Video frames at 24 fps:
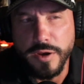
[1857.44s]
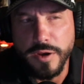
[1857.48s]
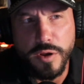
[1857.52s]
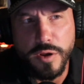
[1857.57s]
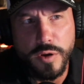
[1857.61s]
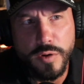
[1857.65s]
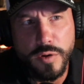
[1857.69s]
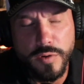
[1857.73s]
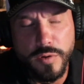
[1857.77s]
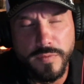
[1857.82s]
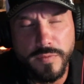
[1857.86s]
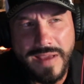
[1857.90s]
And
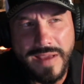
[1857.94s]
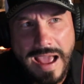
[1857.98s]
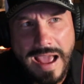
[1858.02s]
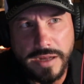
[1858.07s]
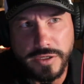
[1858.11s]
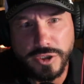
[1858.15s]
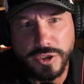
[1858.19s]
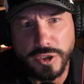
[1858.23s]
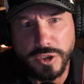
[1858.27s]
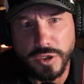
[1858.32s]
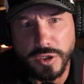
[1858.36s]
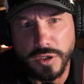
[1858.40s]
you've
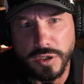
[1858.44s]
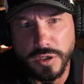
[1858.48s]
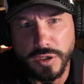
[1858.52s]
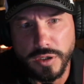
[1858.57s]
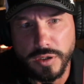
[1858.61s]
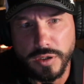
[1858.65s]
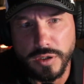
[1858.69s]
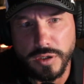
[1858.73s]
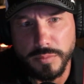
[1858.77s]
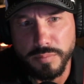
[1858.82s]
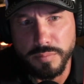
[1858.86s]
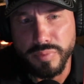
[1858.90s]
had
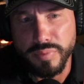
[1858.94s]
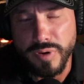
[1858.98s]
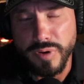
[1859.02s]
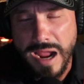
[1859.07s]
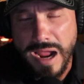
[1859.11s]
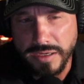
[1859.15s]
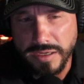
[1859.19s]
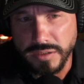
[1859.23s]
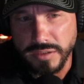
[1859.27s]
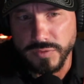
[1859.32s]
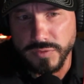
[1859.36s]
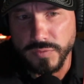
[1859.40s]
your
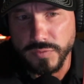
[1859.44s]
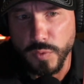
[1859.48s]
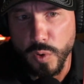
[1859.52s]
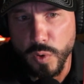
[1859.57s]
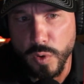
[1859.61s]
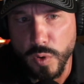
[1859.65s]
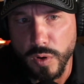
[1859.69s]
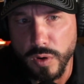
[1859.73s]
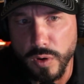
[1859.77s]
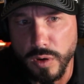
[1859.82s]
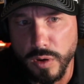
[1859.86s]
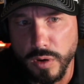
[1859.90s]
practice
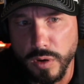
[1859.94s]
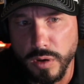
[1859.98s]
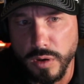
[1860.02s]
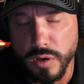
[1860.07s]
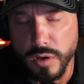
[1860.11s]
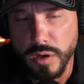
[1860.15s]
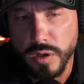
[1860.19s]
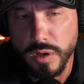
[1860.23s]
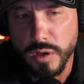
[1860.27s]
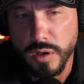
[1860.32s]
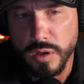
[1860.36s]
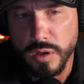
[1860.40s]
for